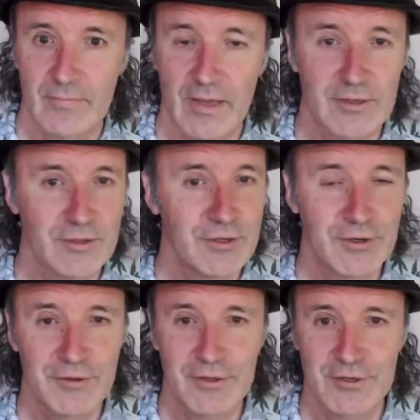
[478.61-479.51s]
And you
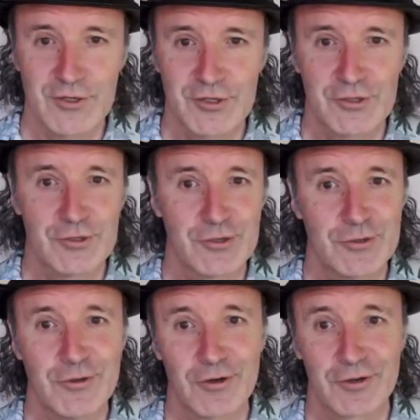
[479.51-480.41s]
know that Jesus is
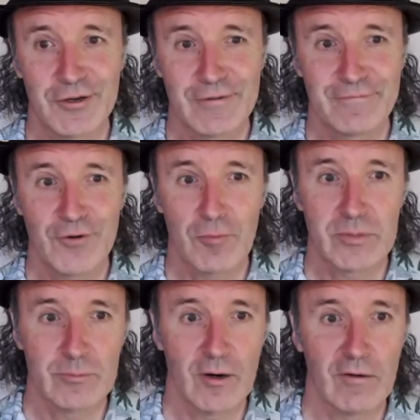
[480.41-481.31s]
not going to fob
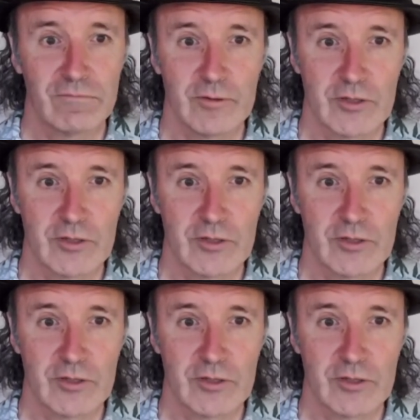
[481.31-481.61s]
you off with